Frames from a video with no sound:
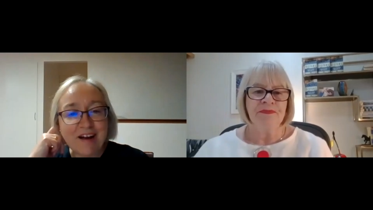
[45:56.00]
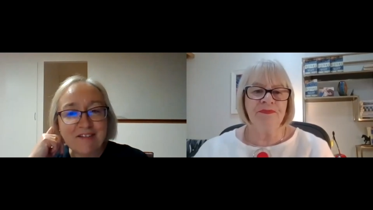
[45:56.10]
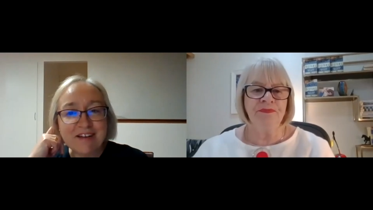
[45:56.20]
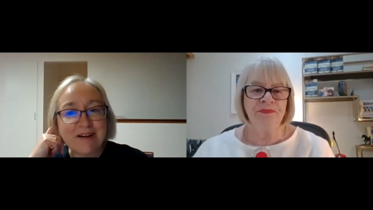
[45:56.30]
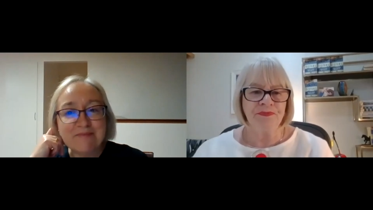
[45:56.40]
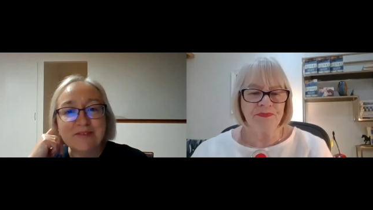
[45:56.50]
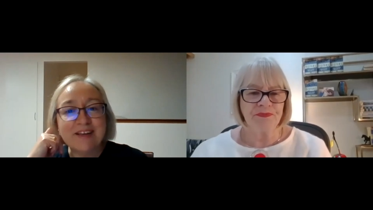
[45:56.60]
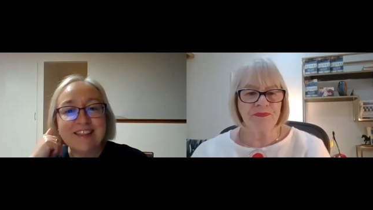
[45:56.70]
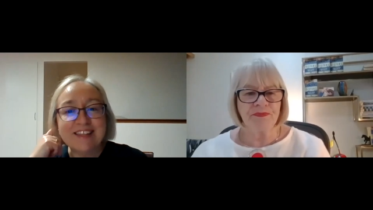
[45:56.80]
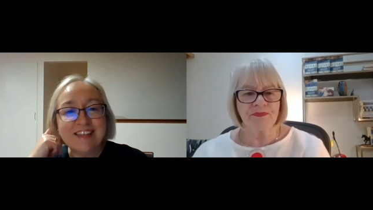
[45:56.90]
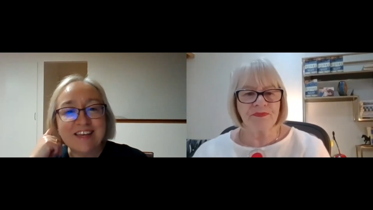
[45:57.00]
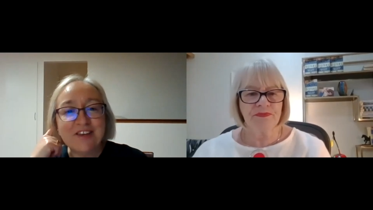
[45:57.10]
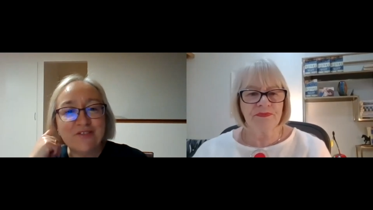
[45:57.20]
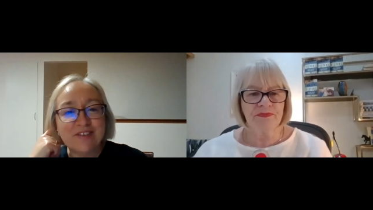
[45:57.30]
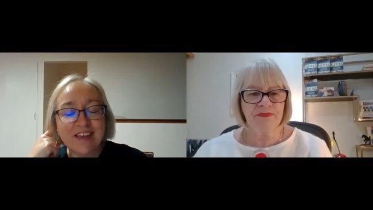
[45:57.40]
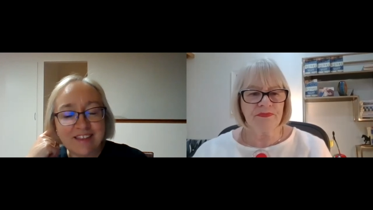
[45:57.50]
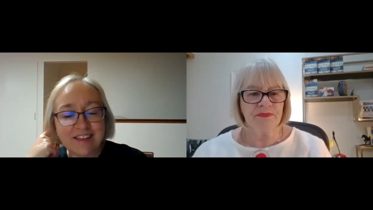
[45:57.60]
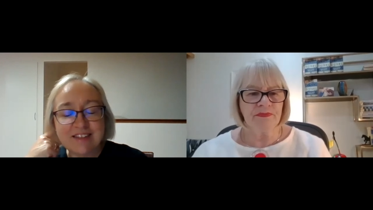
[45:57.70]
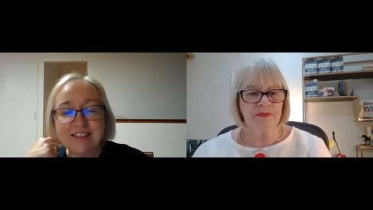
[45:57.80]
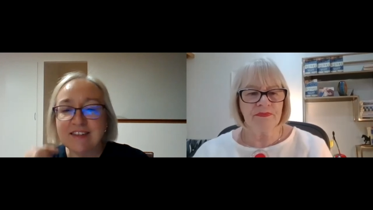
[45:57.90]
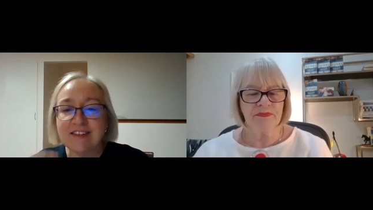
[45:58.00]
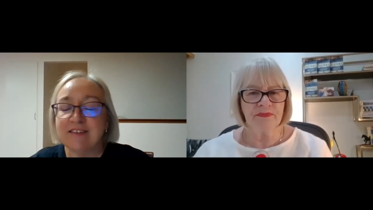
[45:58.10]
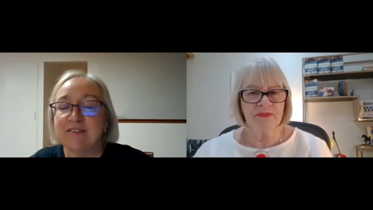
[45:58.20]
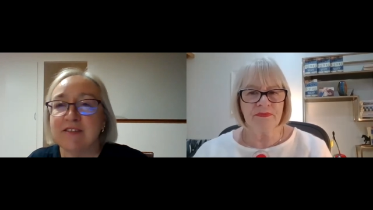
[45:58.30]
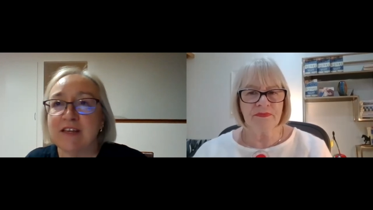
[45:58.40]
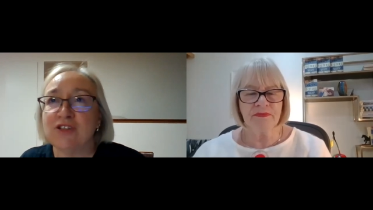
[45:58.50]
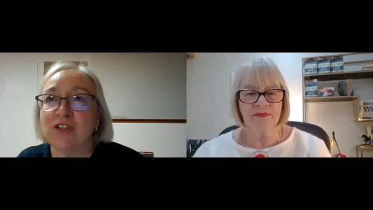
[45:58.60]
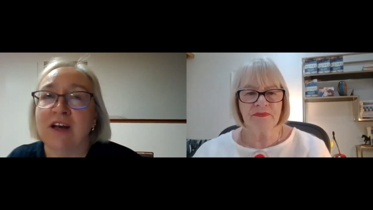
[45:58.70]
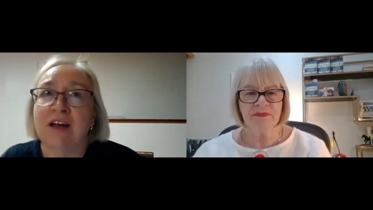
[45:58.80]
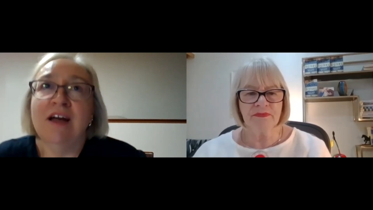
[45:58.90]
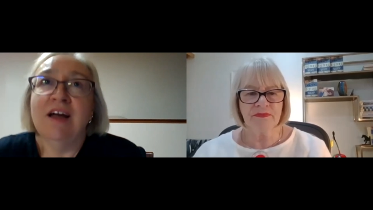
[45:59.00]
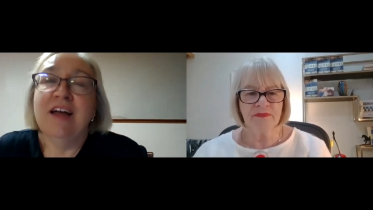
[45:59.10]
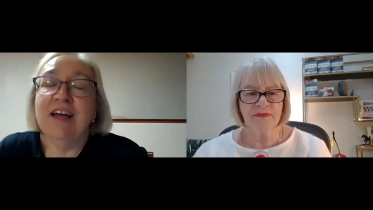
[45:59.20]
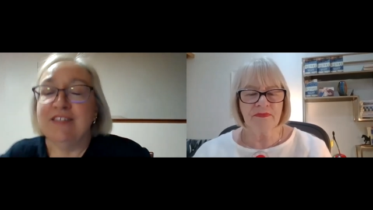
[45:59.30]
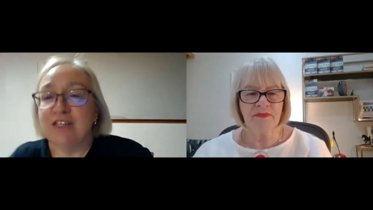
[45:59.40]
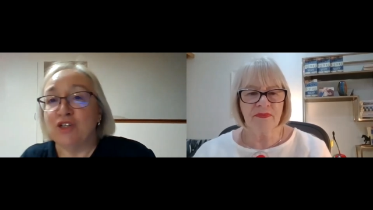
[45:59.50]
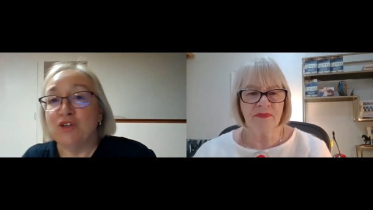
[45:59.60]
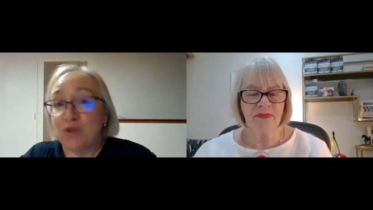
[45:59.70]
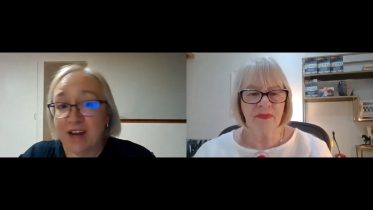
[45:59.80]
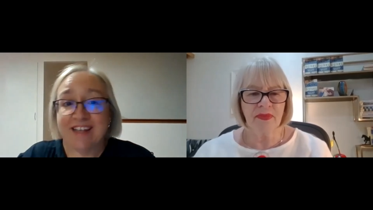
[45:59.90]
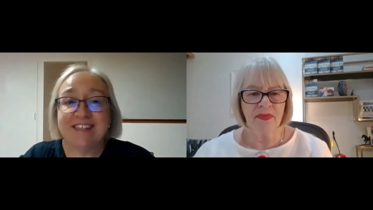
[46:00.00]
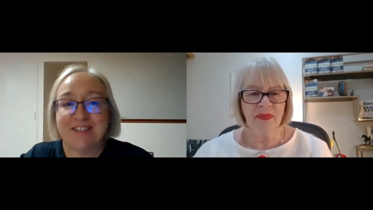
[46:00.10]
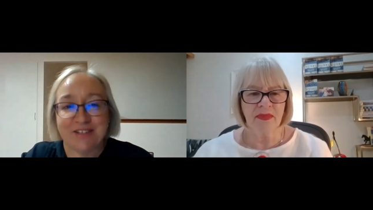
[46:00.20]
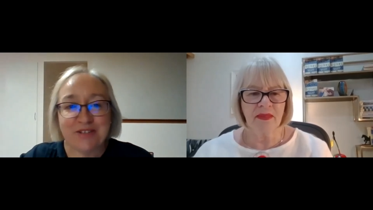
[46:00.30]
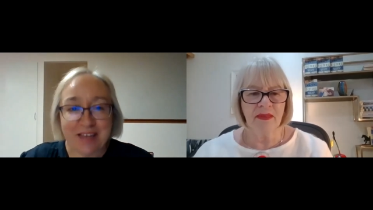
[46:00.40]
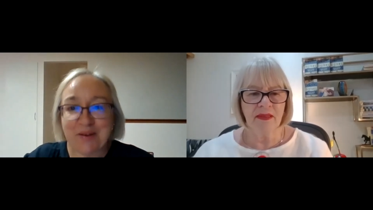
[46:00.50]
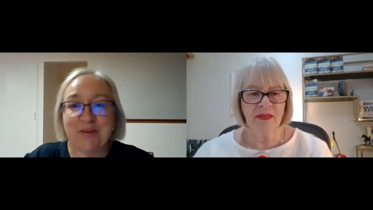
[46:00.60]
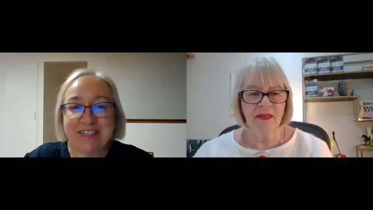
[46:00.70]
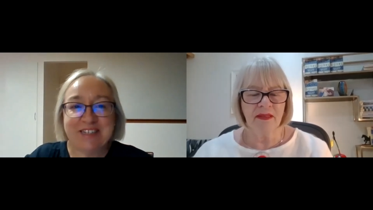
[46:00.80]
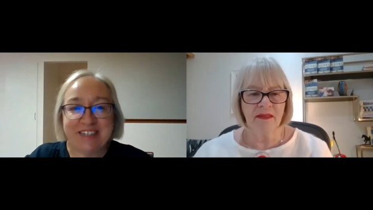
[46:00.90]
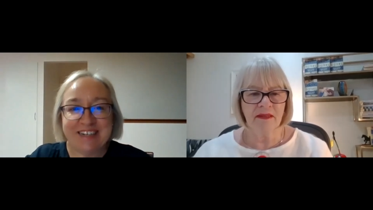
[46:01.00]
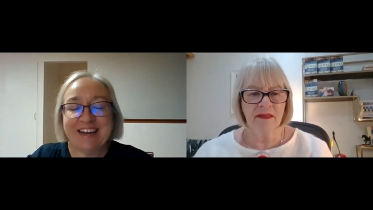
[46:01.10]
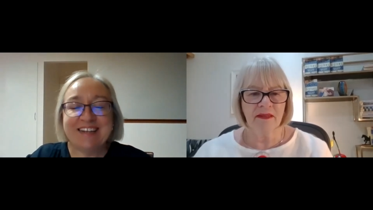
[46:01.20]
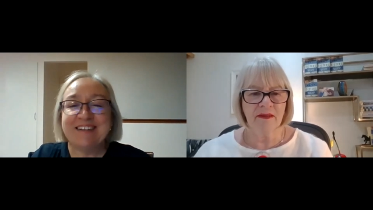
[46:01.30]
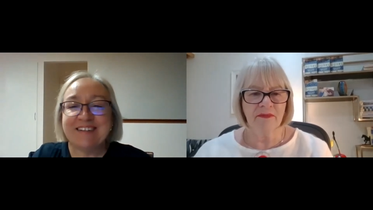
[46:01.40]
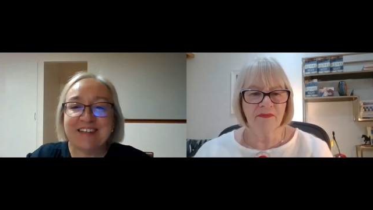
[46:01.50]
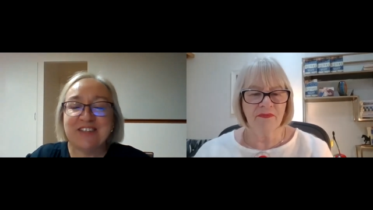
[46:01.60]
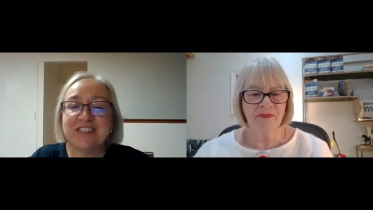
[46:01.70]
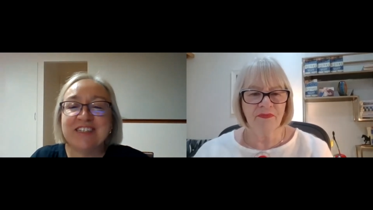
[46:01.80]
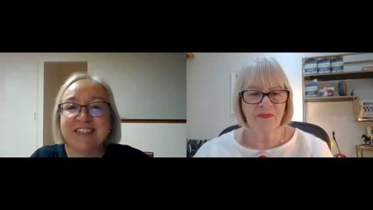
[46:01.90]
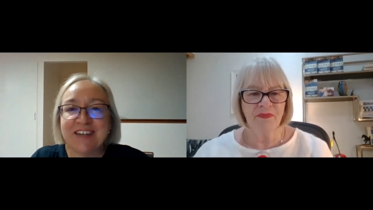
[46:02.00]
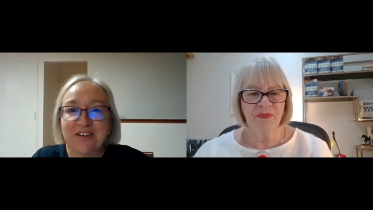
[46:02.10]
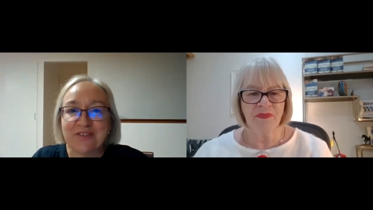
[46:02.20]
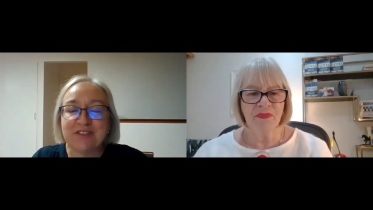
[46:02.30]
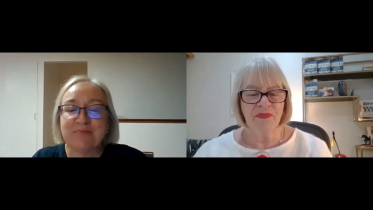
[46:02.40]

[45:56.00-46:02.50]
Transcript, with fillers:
Speaker 1: There are a couple, Heather. Thank you for that. That's such such a good answer to that question and such a detailed